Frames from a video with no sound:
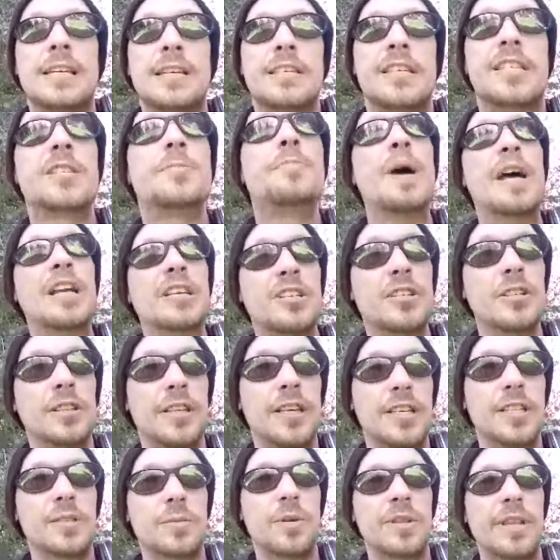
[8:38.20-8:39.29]

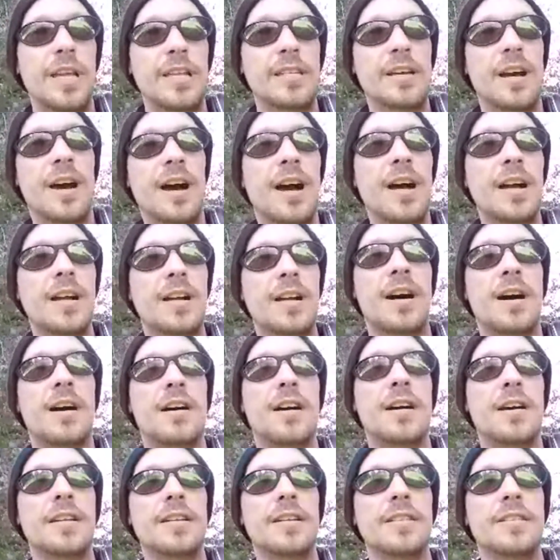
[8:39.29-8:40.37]
specialists when they talk
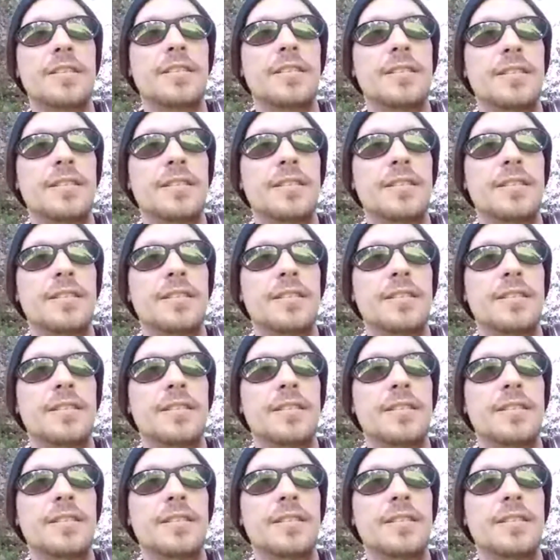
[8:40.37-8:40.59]
on